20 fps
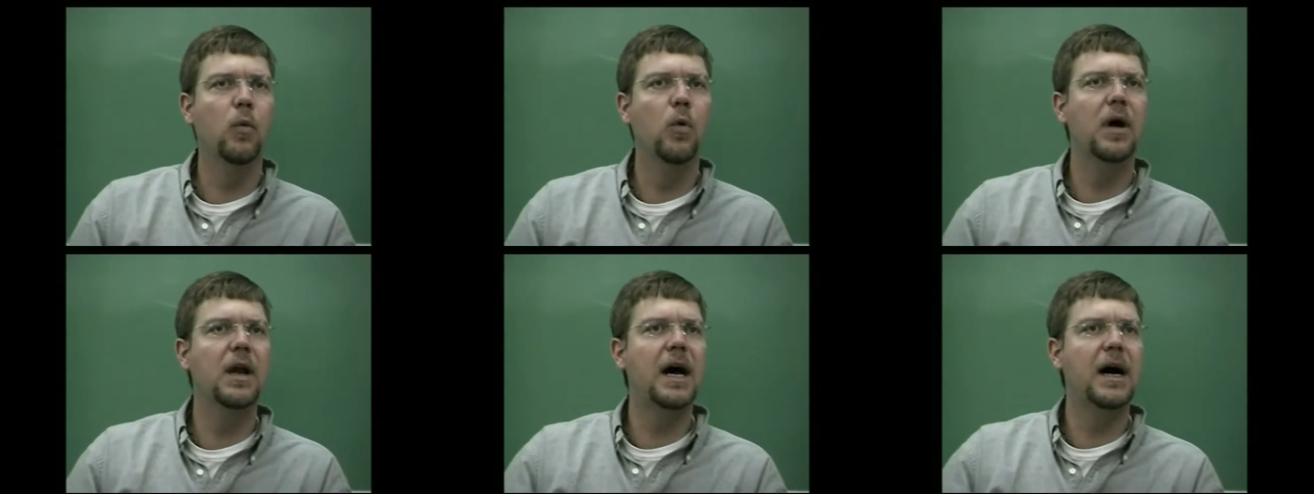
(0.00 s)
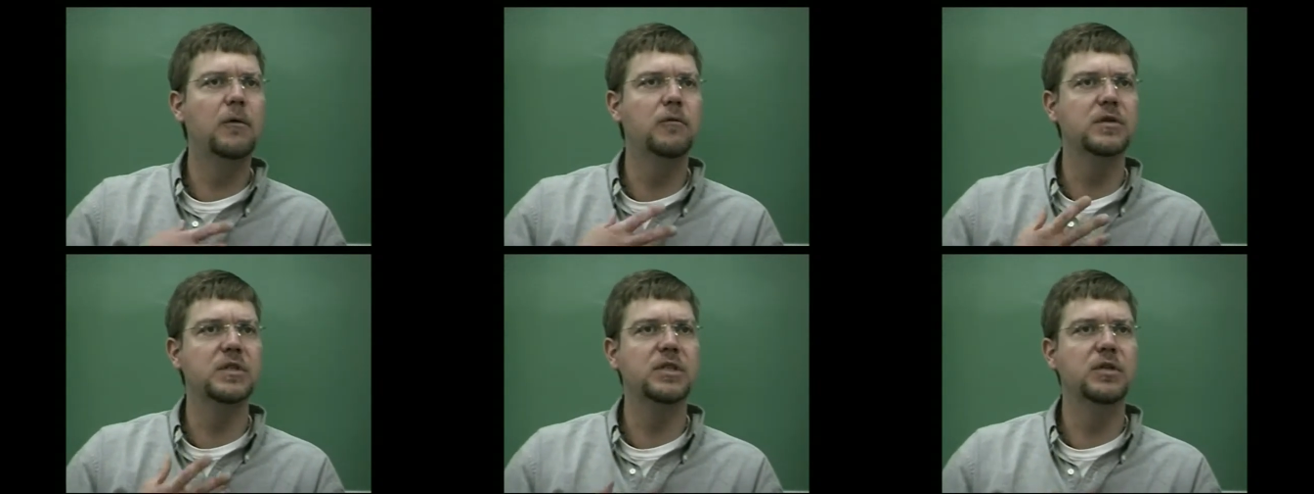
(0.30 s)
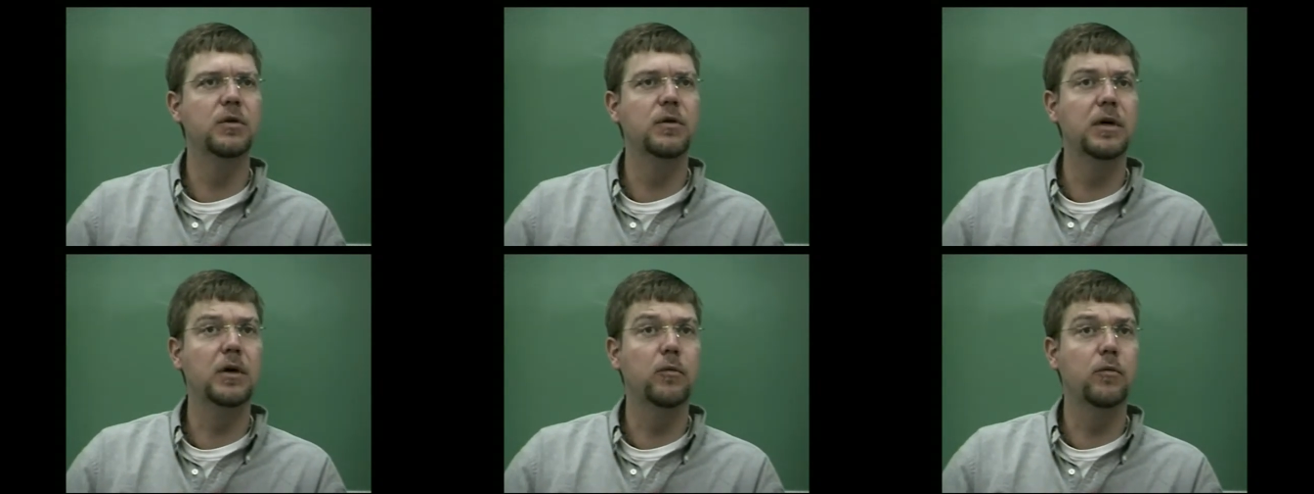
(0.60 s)
What I was
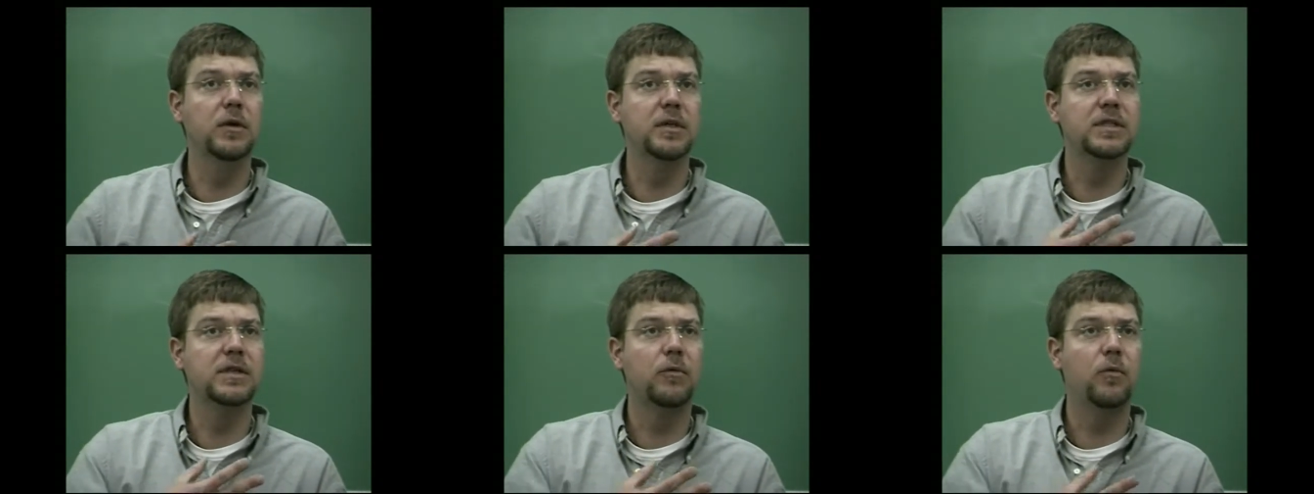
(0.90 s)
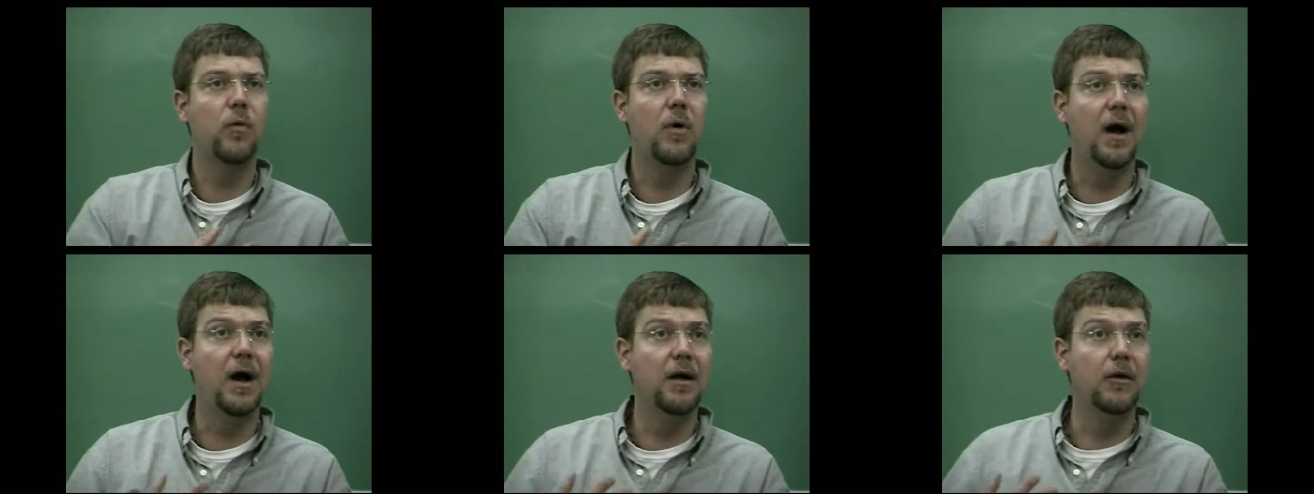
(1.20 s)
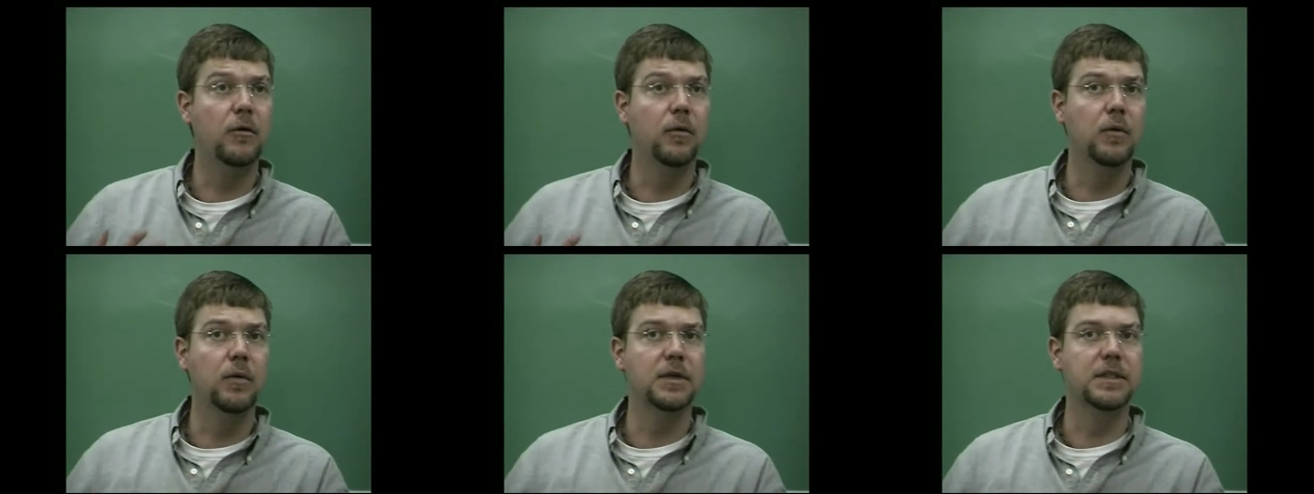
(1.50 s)
doing, was it right
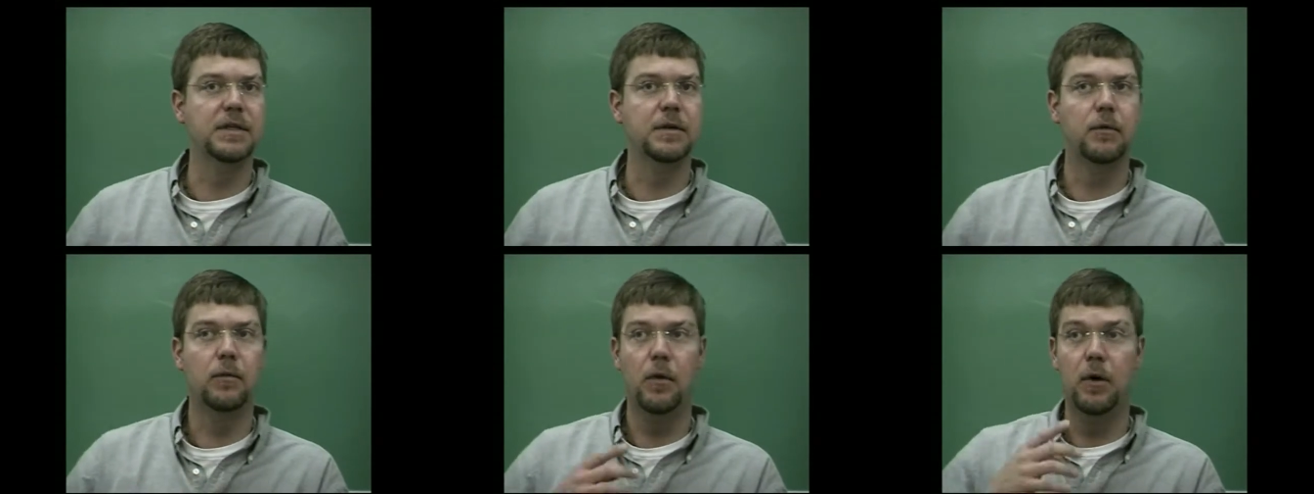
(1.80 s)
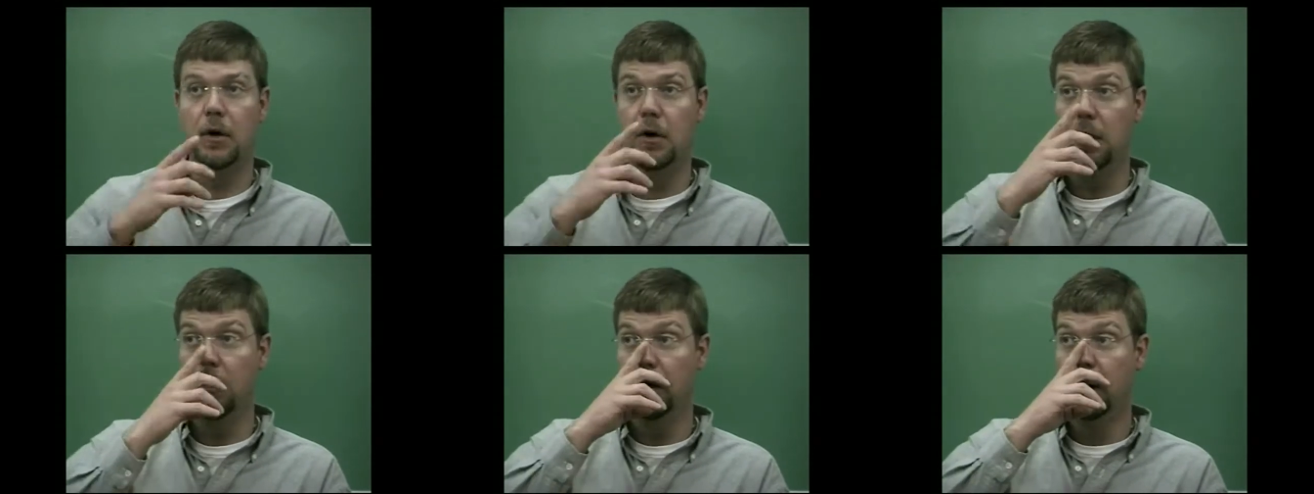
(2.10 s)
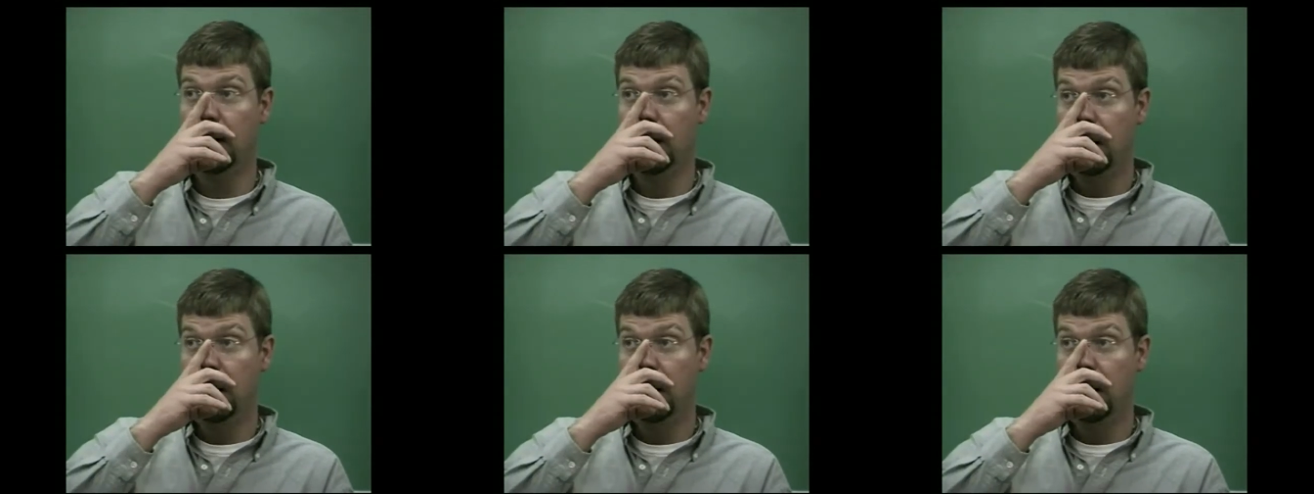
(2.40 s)
or was it wrong?